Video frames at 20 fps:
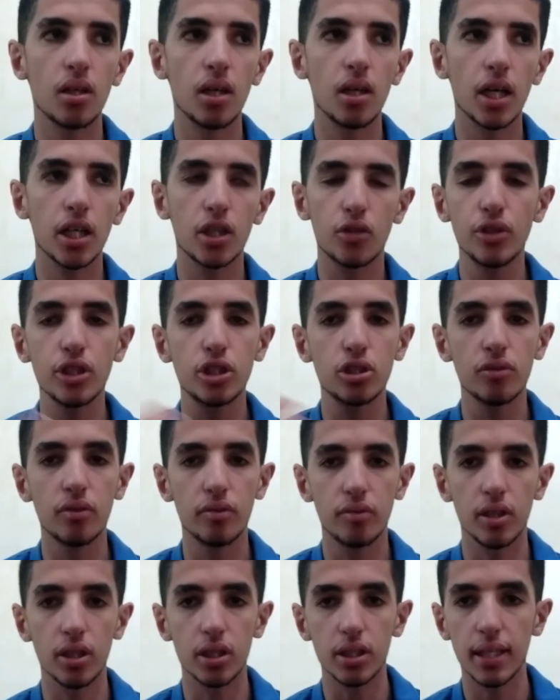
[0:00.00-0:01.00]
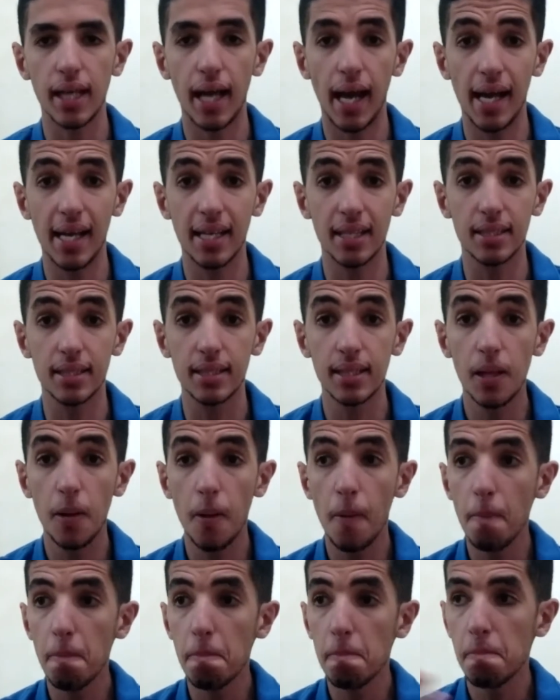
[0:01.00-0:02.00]
a creature of us has
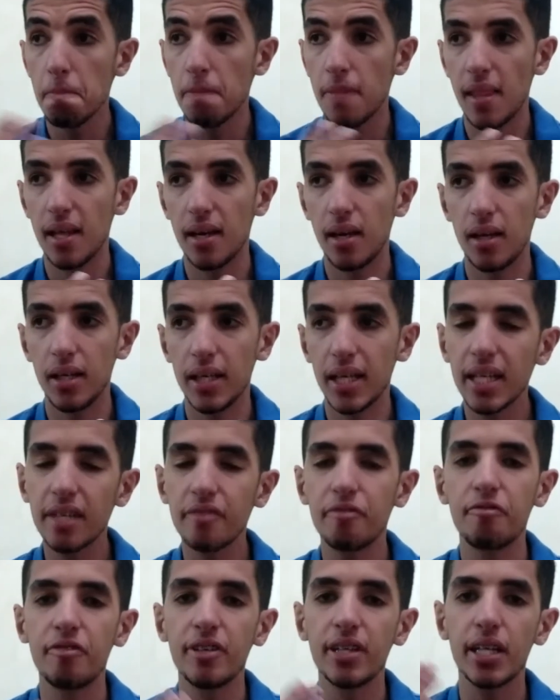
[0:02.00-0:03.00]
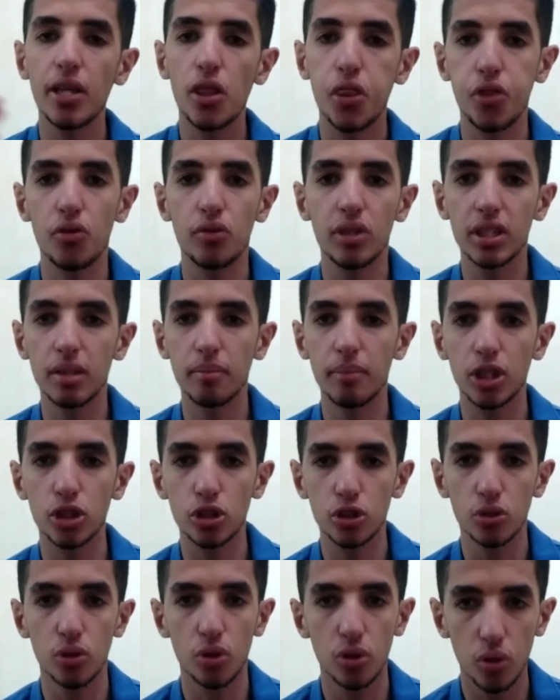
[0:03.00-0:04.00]
infinite
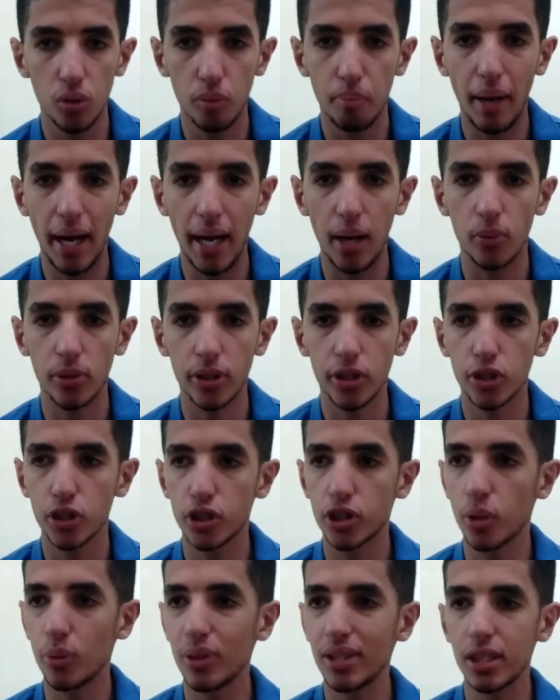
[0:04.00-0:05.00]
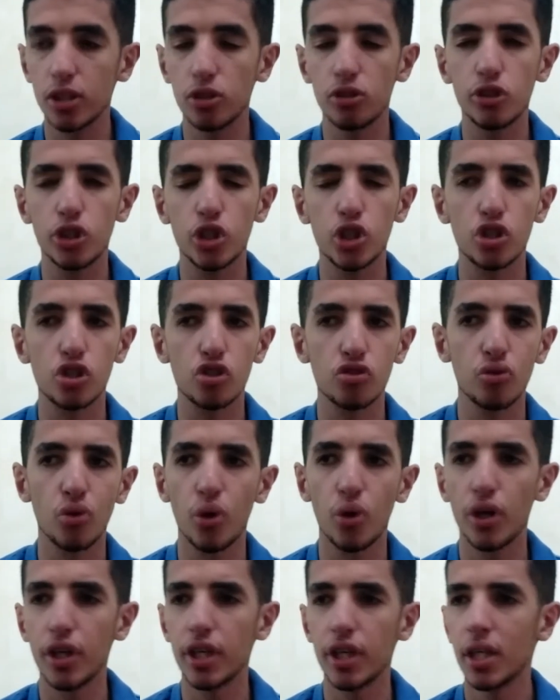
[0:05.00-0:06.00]
three-dimensional power, so he can
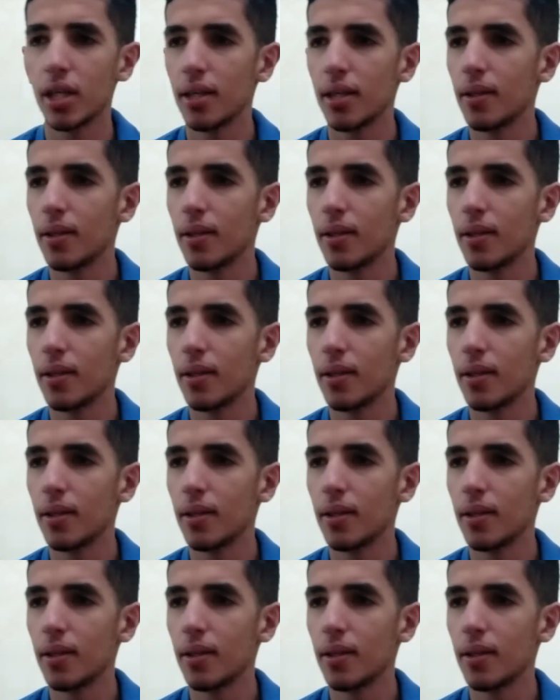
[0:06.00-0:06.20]
destroy